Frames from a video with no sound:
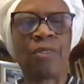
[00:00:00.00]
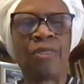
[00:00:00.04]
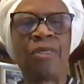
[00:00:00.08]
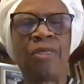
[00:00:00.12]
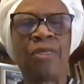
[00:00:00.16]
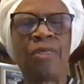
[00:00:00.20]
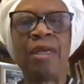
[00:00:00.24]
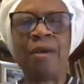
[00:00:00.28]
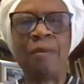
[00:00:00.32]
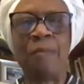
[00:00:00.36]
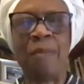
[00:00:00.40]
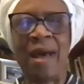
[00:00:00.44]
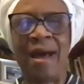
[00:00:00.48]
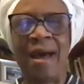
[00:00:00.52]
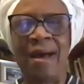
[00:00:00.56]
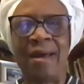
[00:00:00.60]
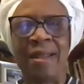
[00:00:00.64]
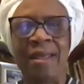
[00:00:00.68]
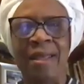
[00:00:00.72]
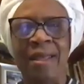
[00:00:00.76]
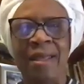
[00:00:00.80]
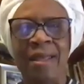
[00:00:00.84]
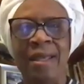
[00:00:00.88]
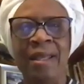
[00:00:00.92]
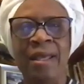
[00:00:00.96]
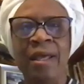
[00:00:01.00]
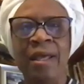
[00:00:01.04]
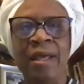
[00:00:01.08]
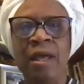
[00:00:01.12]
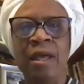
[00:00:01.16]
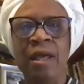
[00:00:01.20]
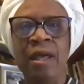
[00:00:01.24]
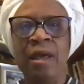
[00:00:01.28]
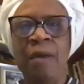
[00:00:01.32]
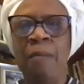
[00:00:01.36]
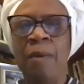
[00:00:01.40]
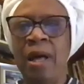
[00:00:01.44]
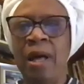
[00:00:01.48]
think about it,
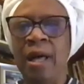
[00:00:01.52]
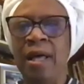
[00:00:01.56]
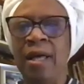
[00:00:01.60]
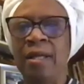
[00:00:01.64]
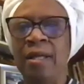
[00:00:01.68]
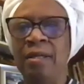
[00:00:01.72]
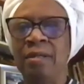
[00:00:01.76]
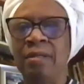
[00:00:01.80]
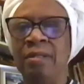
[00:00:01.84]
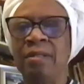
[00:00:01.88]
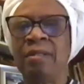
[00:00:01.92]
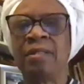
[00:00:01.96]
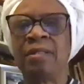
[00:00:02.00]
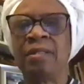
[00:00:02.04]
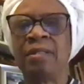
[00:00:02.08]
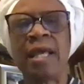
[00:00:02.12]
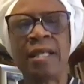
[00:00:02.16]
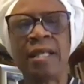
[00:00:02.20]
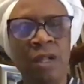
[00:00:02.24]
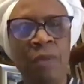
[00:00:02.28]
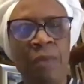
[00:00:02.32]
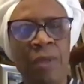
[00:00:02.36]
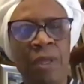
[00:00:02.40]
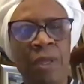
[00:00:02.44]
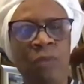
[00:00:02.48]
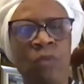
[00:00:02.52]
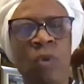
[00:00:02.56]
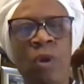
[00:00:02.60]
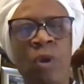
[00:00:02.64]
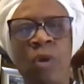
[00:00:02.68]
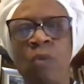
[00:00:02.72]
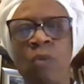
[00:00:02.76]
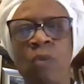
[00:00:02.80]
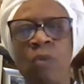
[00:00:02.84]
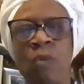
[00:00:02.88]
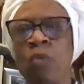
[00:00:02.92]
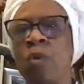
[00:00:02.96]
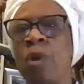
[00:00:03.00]
but that's going to be
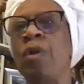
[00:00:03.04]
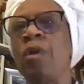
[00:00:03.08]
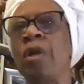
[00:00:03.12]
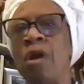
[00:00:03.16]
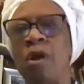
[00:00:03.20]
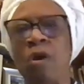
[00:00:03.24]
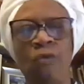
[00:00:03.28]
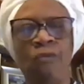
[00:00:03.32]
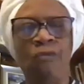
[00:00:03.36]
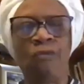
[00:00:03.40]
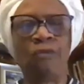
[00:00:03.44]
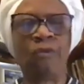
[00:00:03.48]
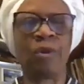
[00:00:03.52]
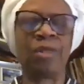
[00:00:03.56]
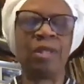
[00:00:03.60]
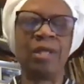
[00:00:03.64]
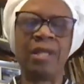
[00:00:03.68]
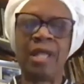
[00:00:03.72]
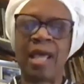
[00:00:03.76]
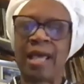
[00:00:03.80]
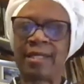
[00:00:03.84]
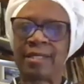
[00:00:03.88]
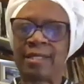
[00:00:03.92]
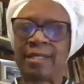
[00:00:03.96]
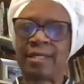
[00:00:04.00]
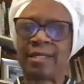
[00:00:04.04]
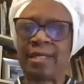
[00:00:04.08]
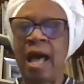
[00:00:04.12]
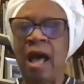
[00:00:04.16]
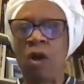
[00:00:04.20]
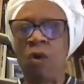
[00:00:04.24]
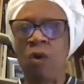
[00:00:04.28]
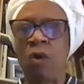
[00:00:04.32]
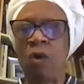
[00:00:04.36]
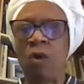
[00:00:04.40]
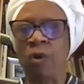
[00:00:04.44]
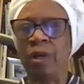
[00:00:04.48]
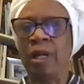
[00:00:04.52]
where we go for the next
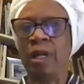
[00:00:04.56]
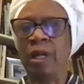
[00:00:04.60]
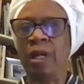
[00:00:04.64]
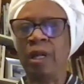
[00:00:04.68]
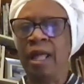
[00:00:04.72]
hour.